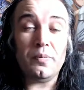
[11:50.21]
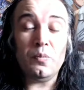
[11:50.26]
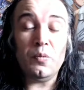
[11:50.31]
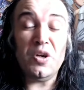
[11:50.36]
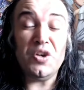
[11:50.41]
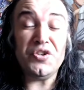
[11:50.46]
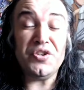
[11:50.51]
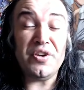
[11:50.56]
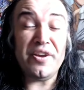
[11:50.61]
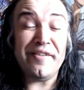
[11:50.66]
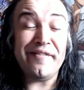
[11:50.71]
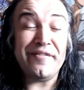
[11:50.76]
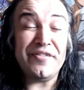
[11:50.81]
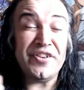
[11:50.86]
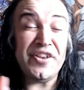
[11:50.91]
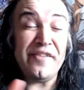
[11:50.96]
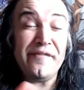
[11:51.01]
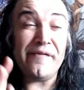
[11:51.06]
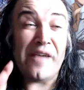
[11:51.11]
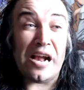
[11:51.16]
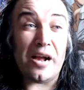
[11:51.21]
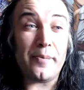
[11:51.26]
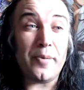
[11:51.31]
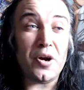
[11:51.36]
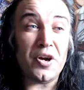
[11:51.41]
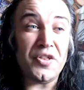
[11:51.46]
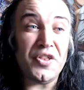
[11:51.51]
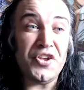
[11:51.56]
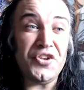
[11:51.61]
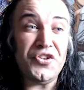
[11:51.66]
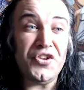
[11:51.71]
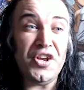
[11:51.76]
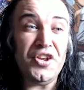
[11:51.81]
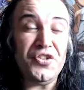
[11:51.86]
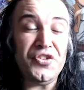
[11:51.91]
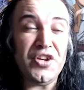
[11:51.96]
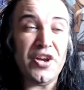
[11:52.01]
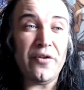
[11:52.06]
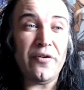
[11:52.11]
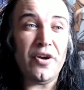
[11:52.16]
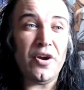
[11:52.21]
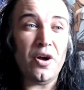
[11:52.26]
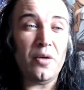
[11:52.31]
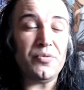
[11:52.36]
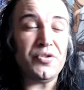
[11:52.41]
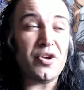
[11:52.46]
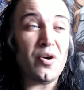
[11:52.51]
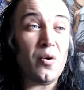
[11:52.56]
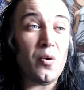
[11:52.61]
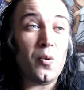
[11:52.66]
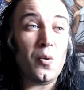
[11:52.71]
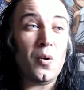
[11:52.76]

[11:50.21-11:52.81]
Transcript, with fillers: We also see Vegapunk in this scene tearing up, so